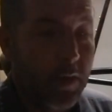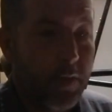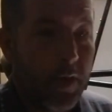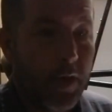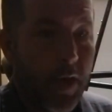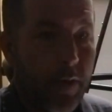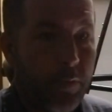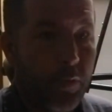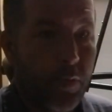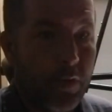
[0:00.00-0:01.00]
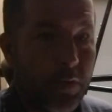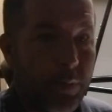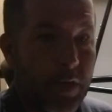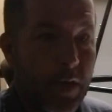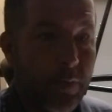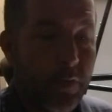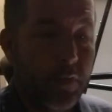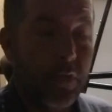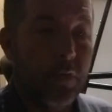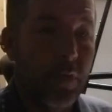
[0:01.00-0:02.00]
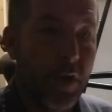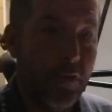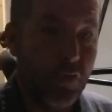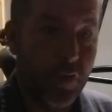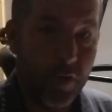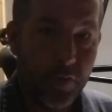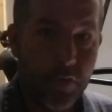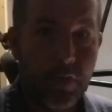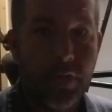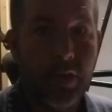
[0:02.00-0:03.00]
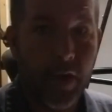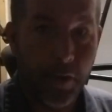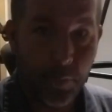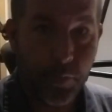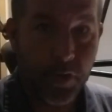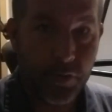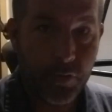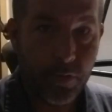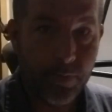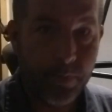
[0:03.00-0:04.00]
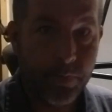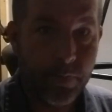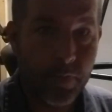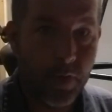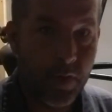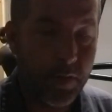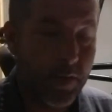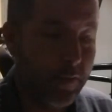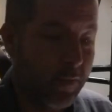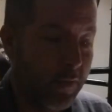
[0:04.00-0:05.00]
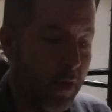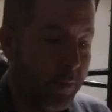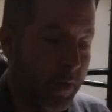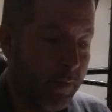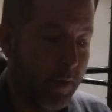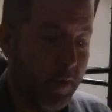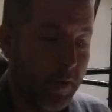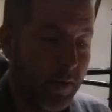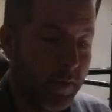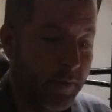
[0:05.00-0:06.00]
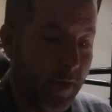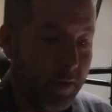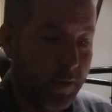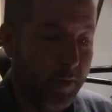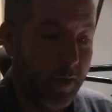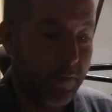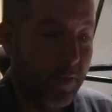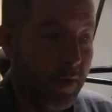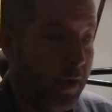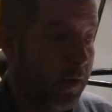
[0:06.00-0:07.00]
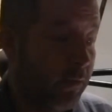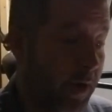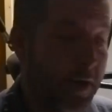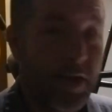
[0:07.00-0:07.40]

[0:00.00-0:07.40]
that I'm going to be able to adjust the air pressure on this, so I'll be able to dial it down. Right